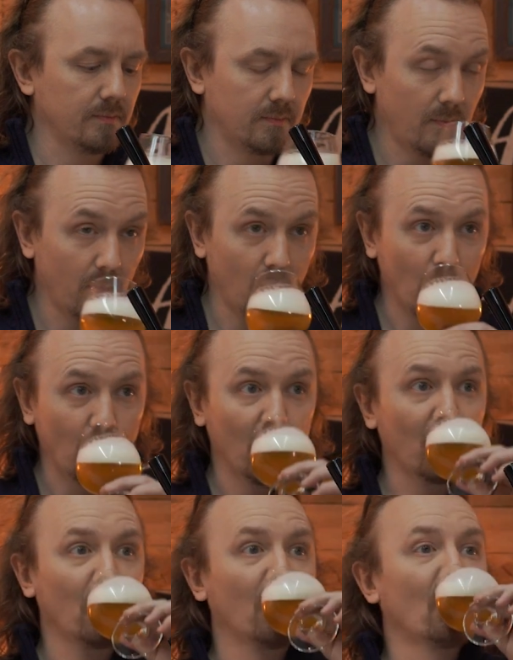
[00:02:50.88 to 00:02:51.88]

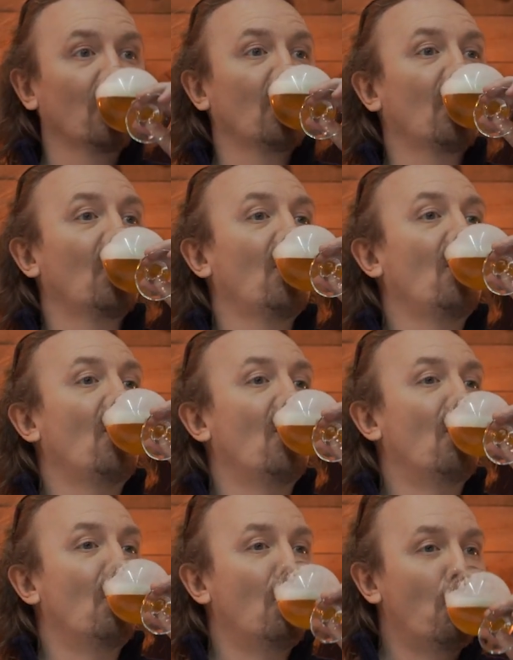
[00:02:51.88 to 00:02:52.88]

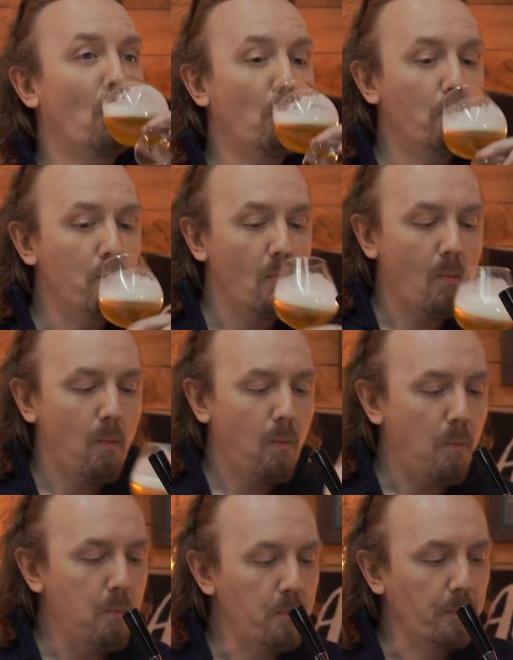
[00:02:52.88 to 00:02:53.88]

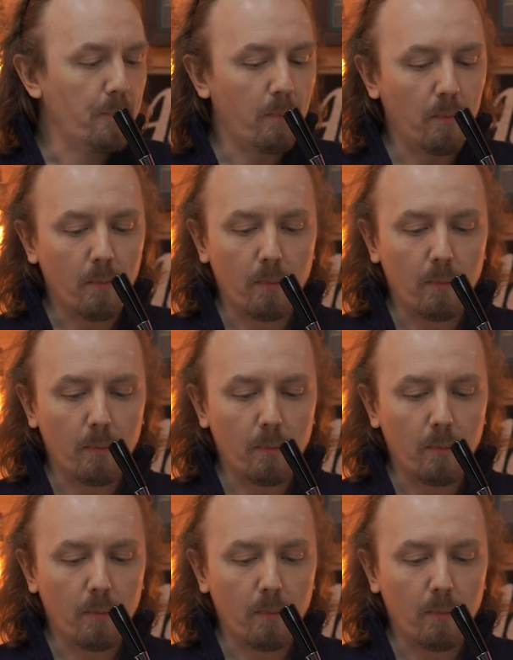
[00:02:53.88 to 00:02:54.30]
(silence)